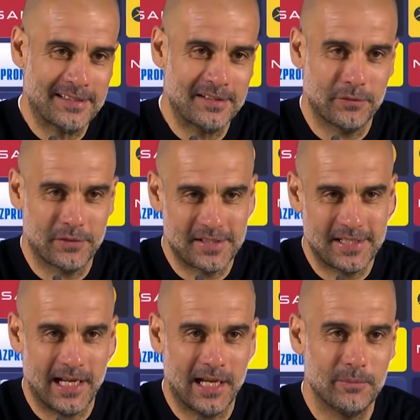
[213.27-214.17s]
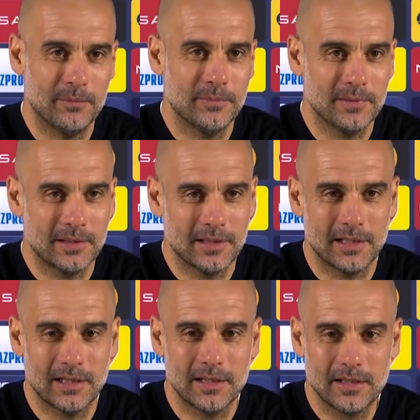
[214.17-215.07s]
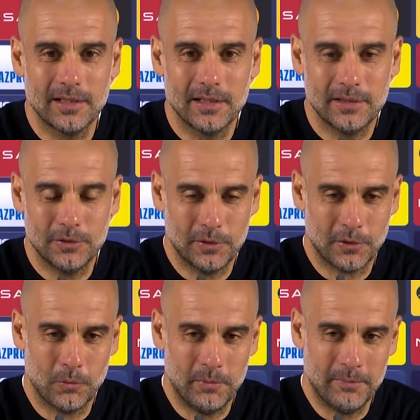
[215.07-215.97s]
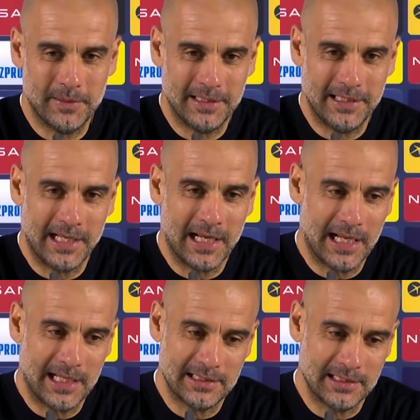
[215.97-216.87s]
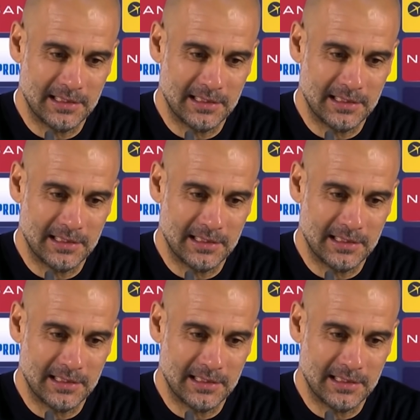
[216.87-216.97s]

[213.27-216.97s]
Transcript: It's the first time, the commitment that they had.